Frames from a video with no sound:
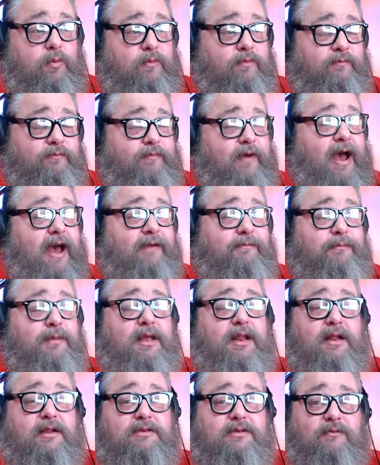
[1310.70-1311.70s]
5
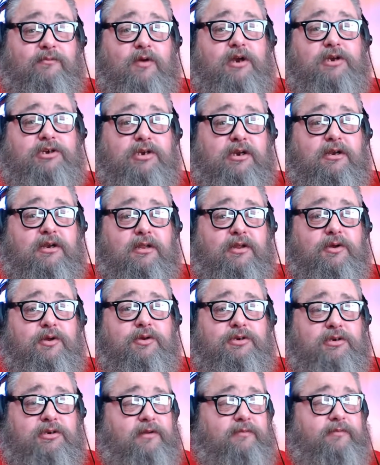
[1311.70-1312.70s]
minutes of Russian
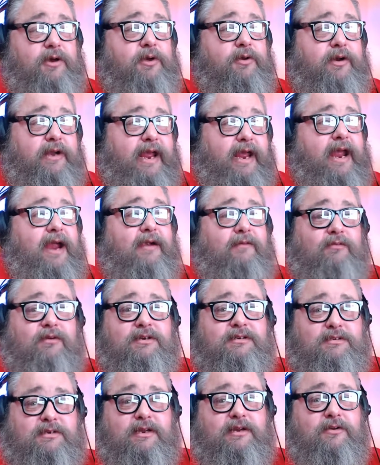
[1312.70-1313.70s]
collusion devoted every
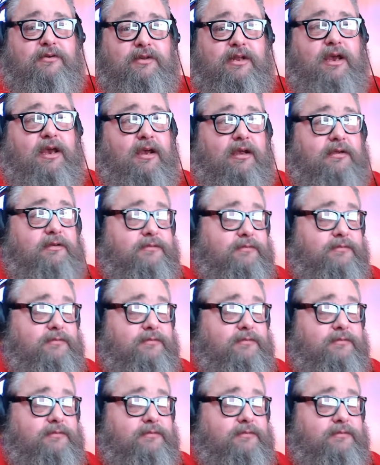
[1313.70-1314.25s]
single day.